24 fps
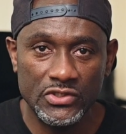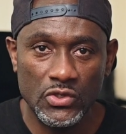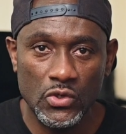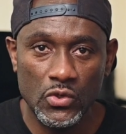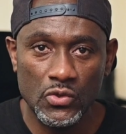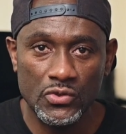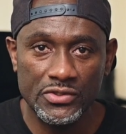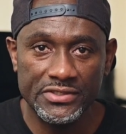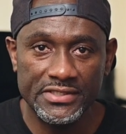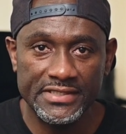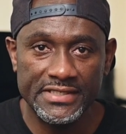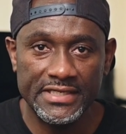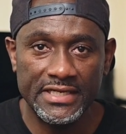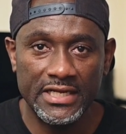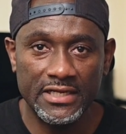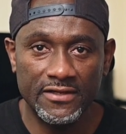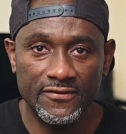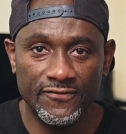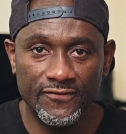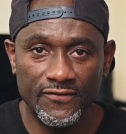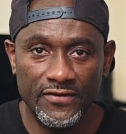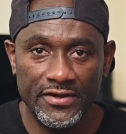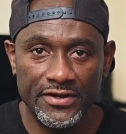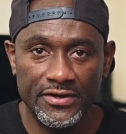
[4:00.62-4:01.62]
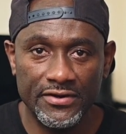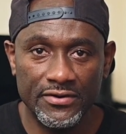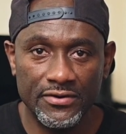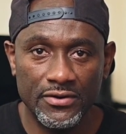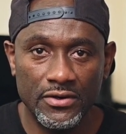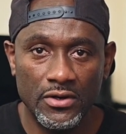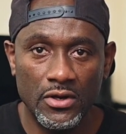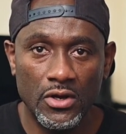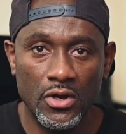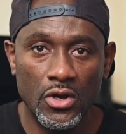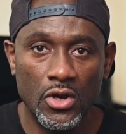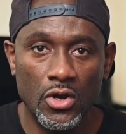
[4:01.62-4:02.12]
ghosting and flare,
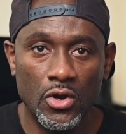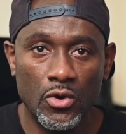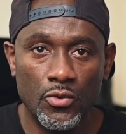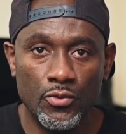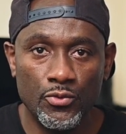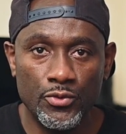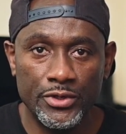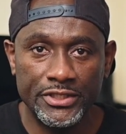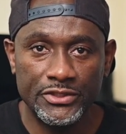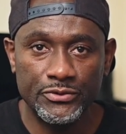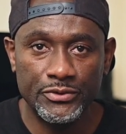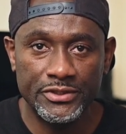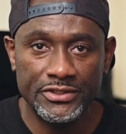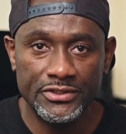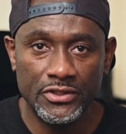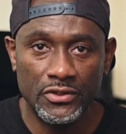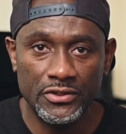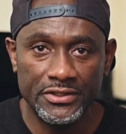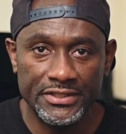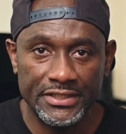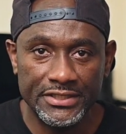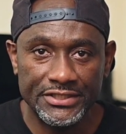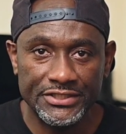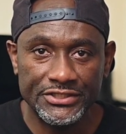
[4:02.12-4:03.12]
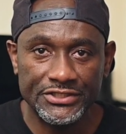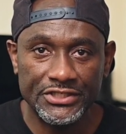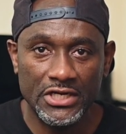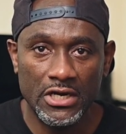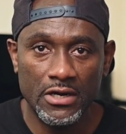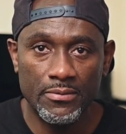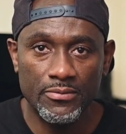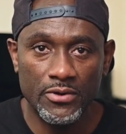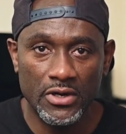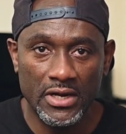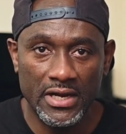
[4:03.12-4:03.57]
which result in sharper,